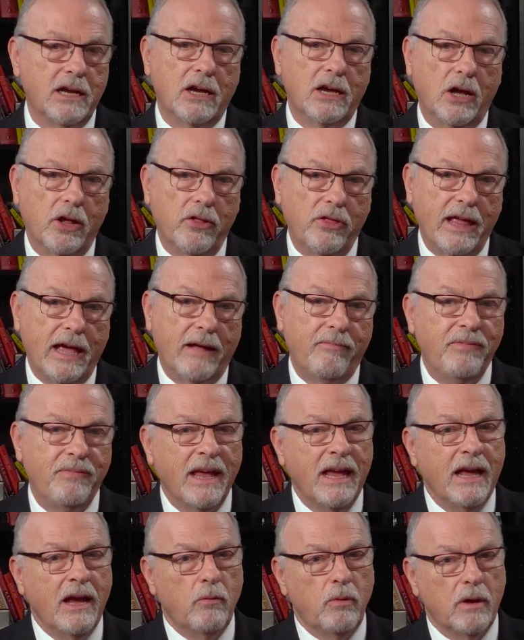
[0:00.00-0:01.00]
on that.
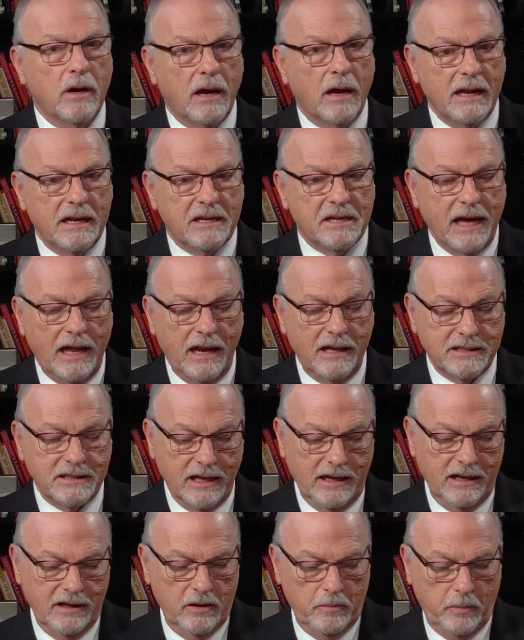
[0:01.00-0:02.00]
Well, tell us
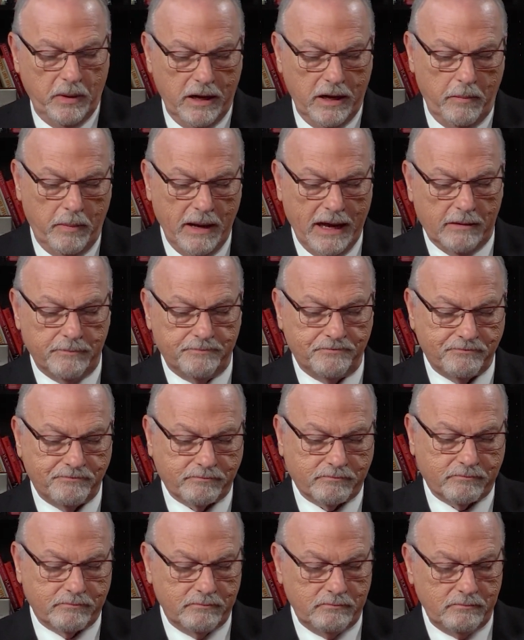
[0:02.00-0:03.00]
a little bit about
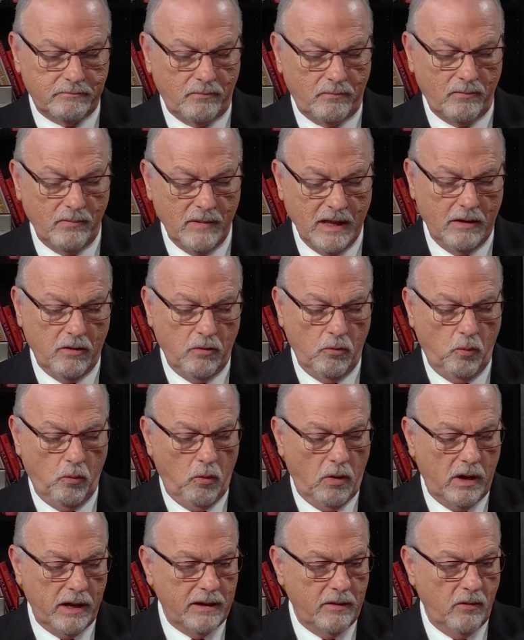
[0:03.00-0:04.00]

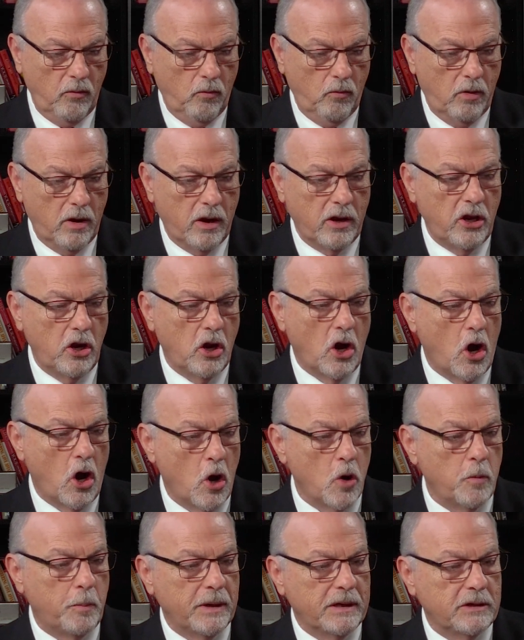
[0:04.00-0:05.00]
what are you
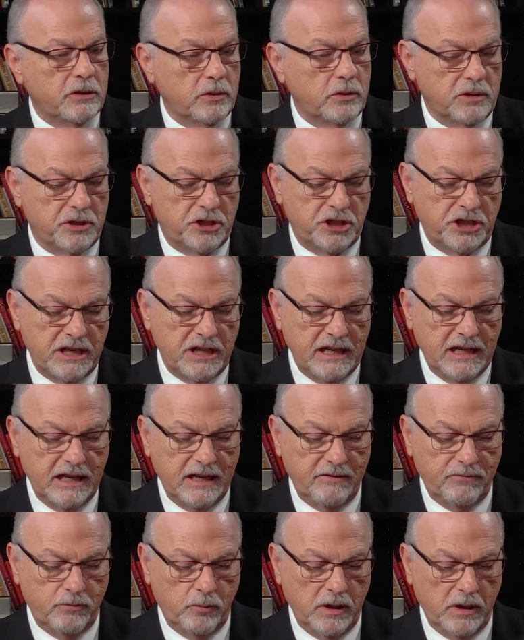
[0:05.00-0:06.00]
hoping to
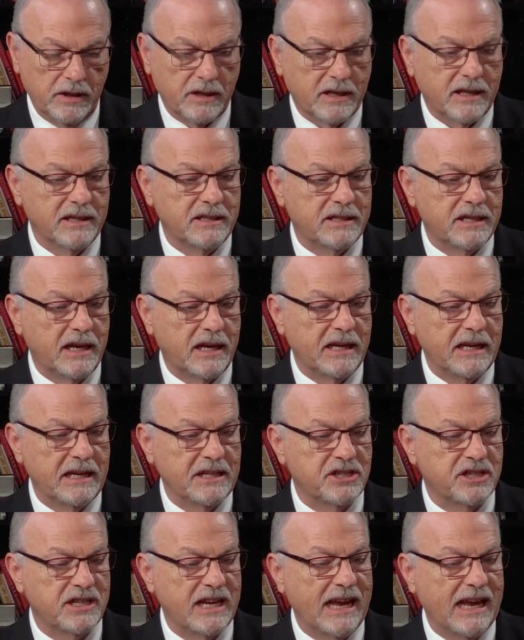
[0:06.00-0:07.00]
achieve with Kentucky
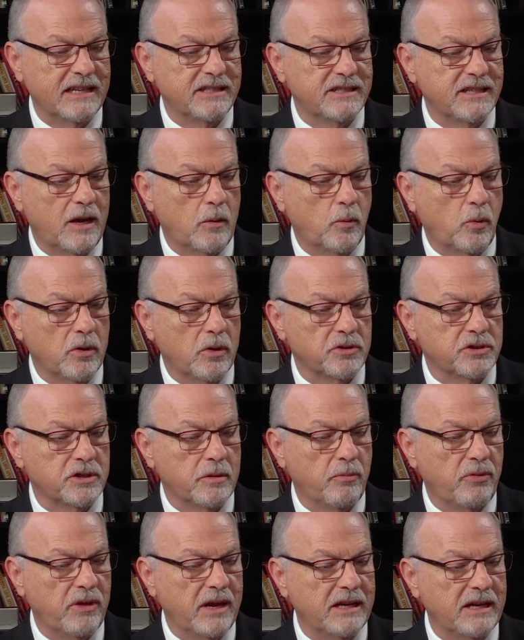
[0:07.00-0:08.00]
Stands Up? What are
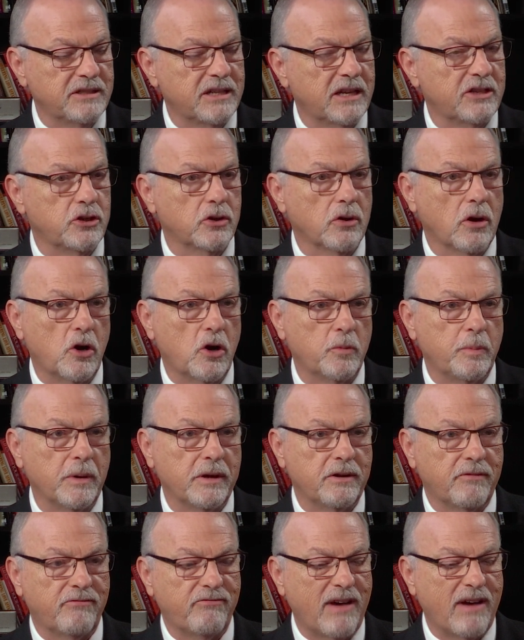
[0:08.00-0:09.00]
some things that you're
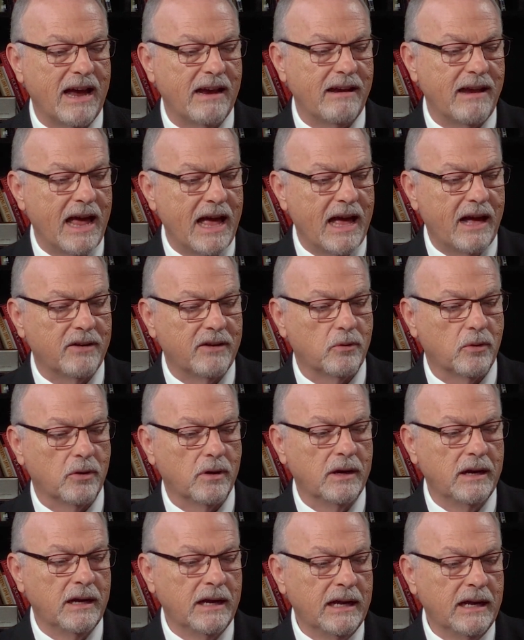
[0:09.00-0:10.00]
hoping to find out? Or
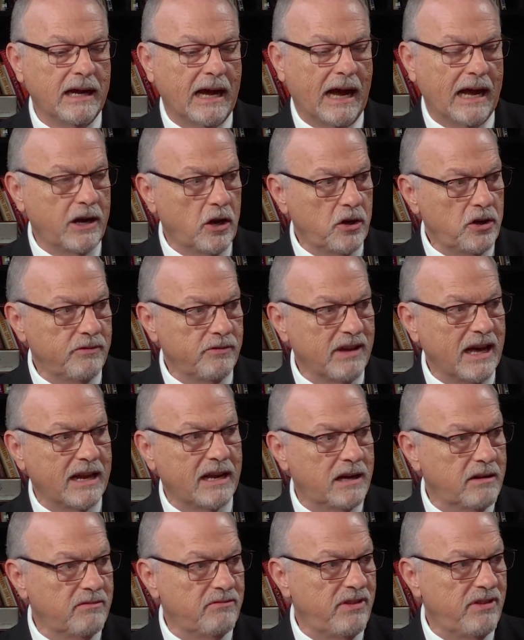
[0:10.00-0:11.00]
I know you've got
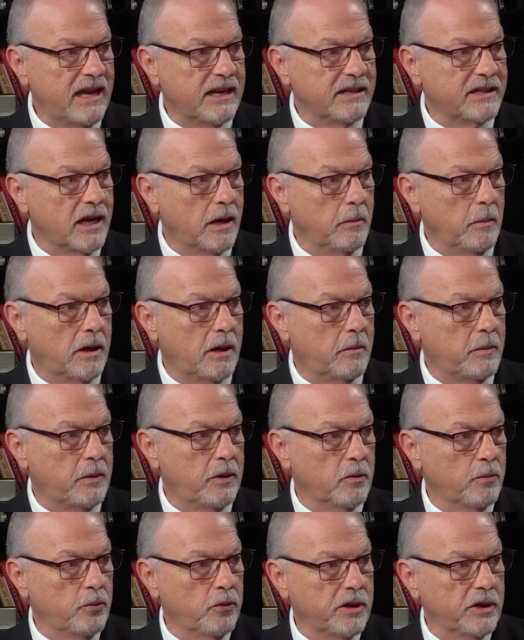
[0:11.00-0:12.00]
an event coming up
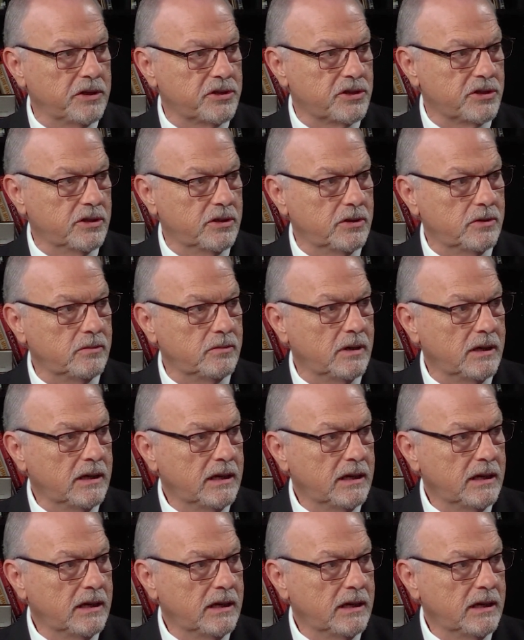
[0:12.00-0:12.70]
here pretty soon.